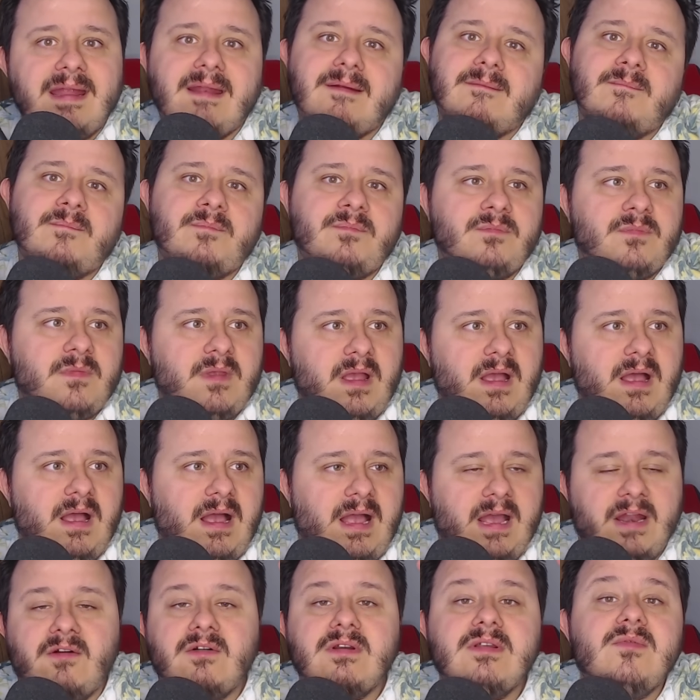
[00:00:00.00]
it,
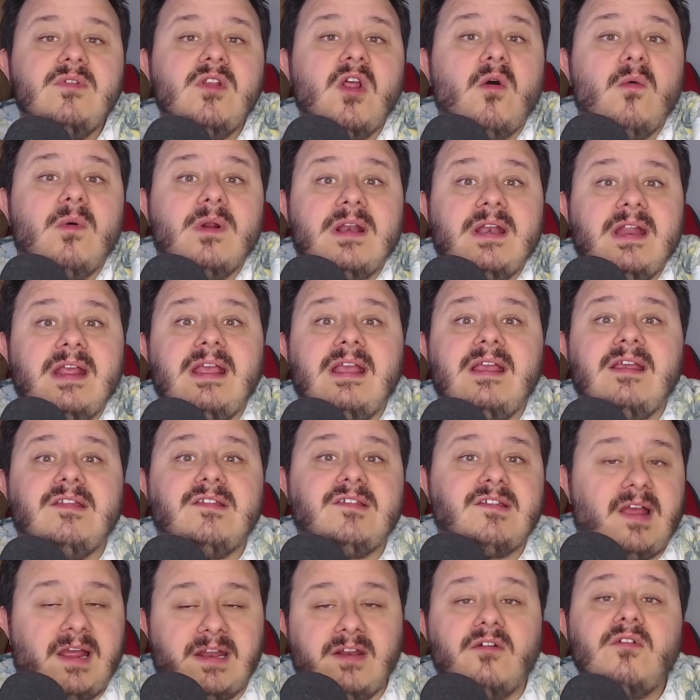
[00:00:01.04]
I don't even know what it
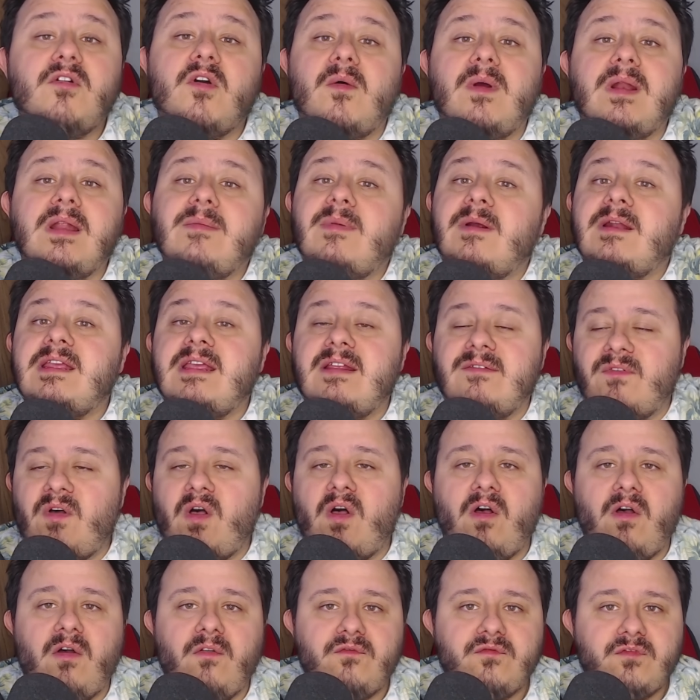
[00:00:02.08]
is, I don't know anybody
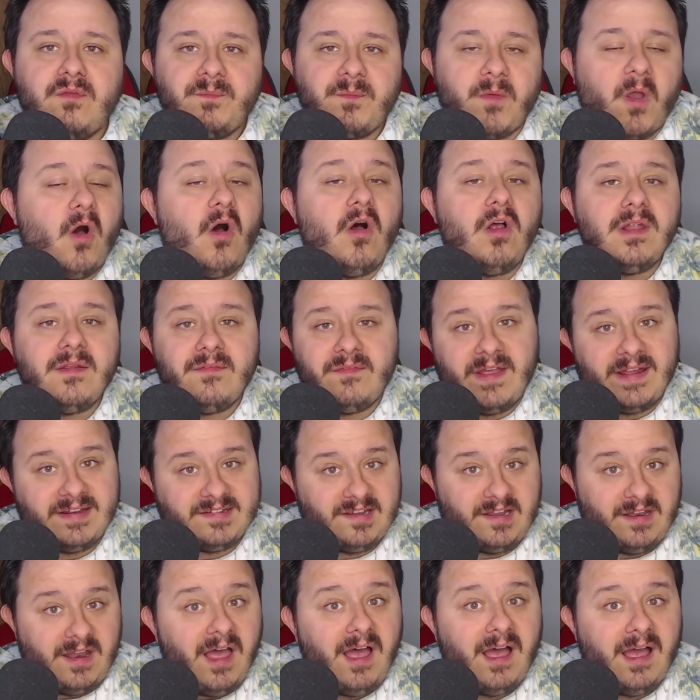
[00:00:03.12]
involved, all of
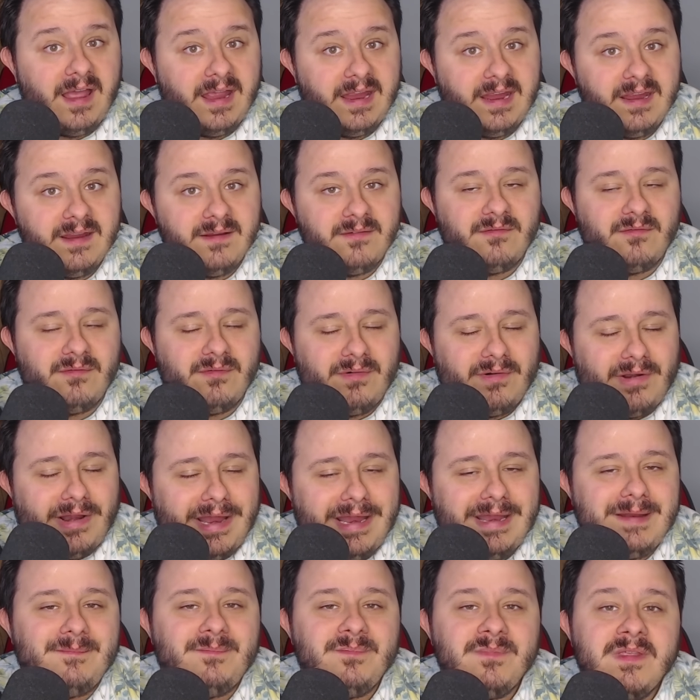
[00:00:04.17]
that's a lie.
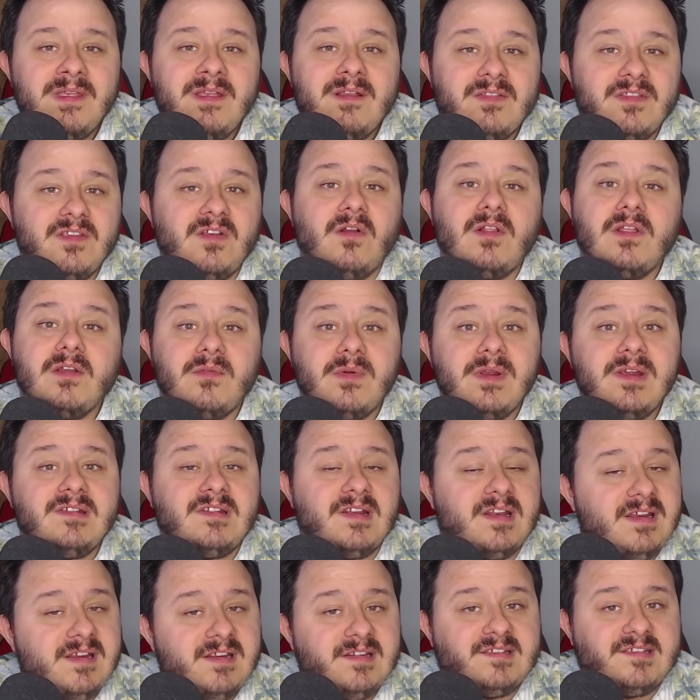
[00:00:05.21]
Right? The only
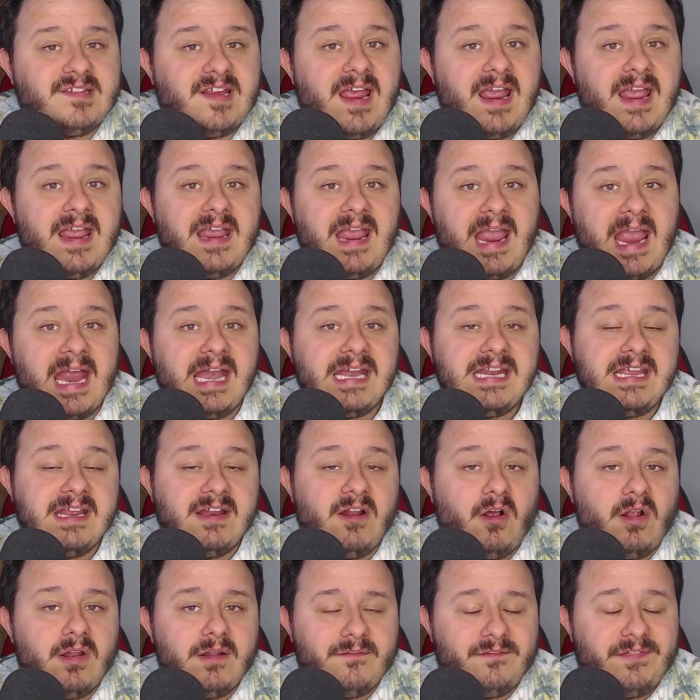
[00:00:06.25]
reason he's saying any
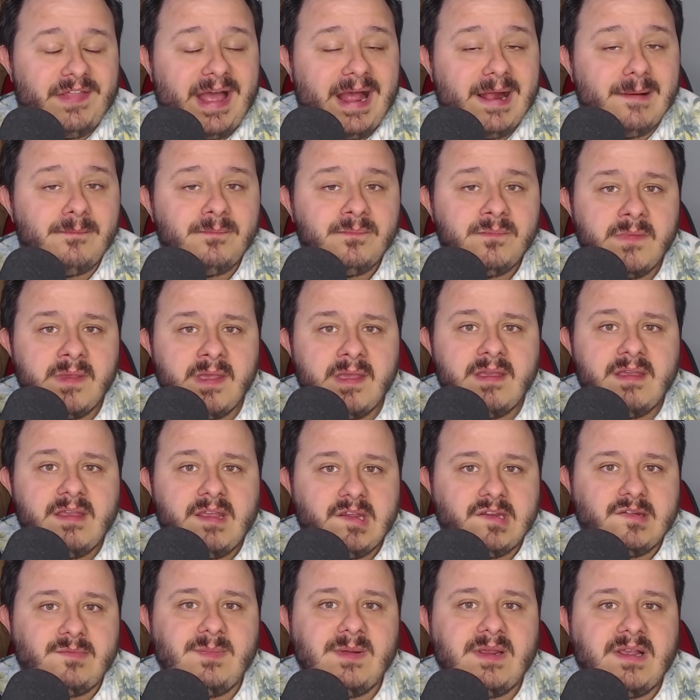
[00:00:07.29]
and all of that
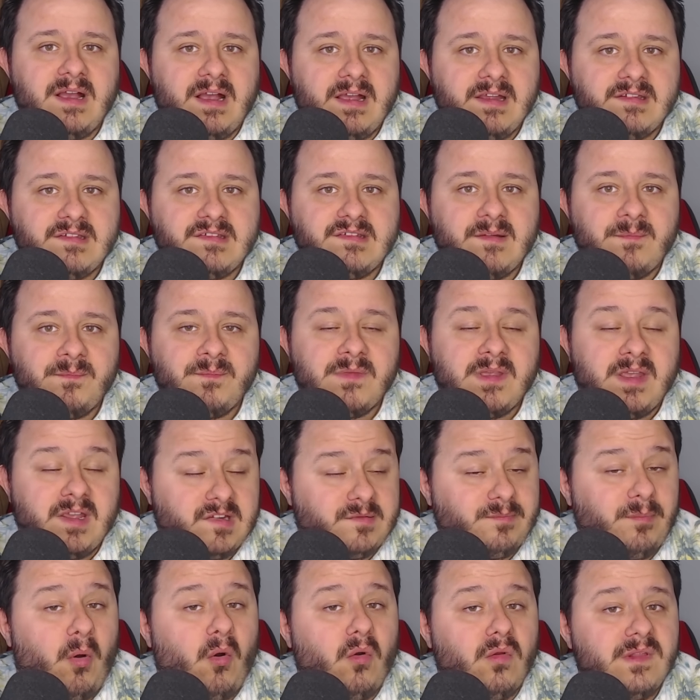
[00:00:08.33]
is because
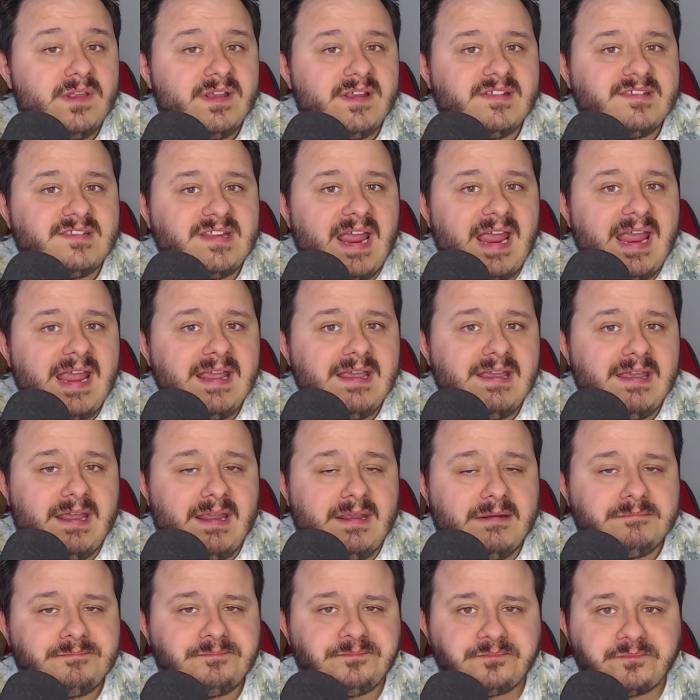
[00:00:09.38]
his polling is
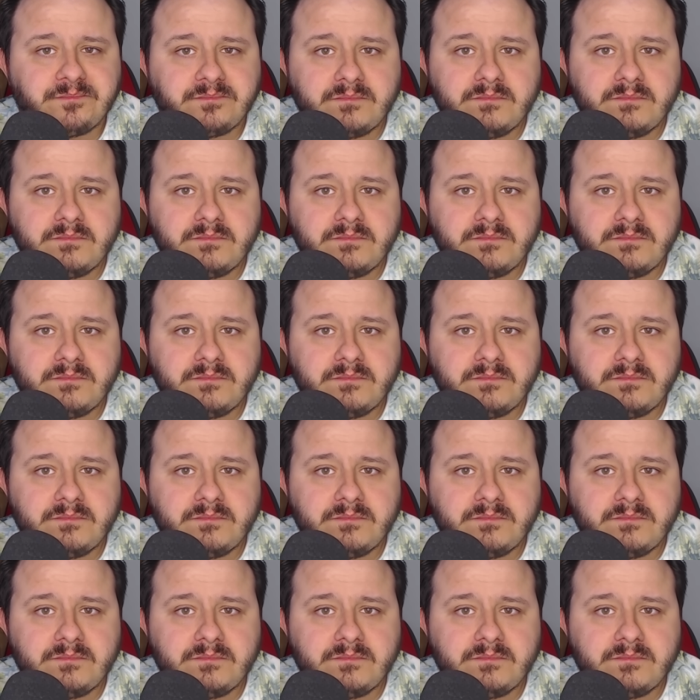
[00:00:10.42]
tanking,